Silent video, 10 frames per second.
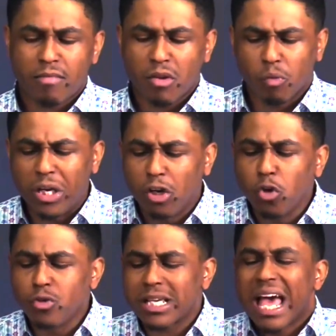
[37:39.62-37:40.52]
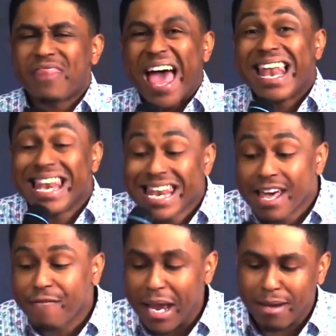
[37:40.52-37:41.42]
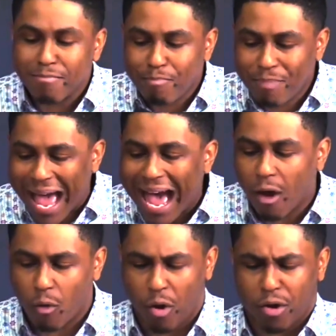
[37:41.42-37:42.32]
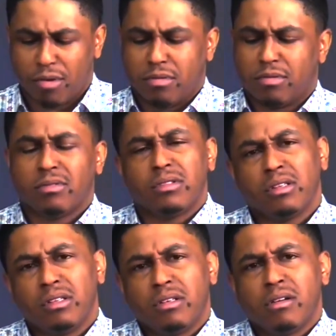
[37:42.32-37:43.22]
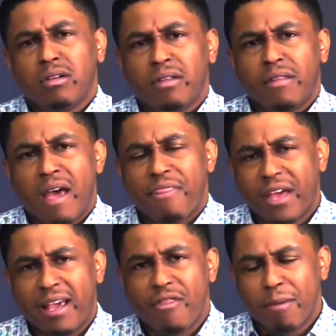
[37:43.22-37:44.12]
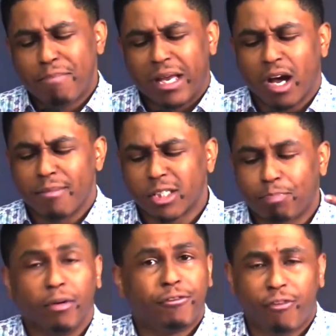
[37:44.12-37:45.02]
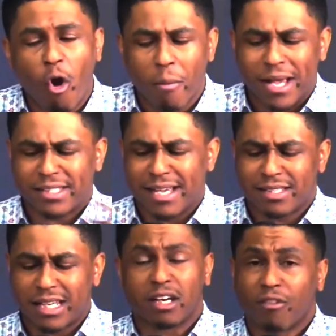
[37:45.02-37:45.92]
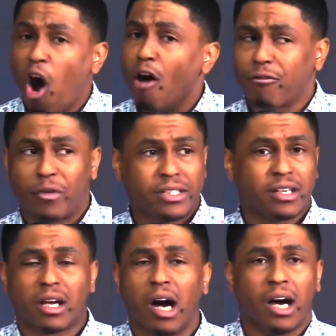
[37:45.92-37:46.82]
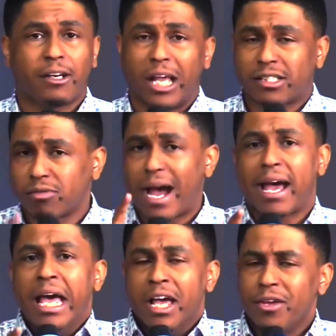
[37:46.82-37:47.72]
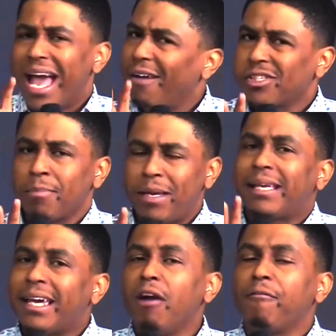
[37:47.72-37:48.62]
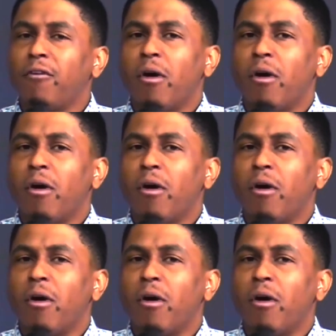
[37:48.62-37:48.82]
we lose that living power that thing then becomes a performance instead of offering to God. That's why you have to be careful